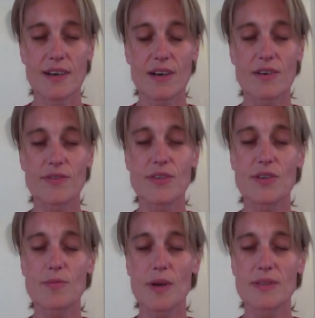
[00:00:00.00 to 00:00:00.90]
of
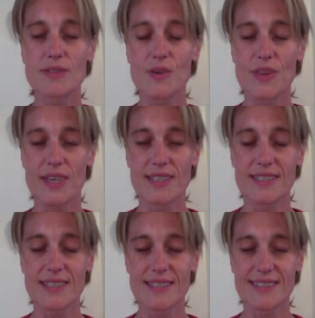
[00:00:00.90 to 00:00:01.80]
your most
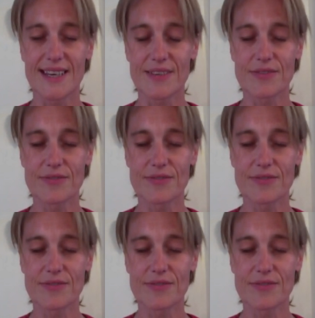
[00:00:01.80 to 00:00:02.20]
authentic self.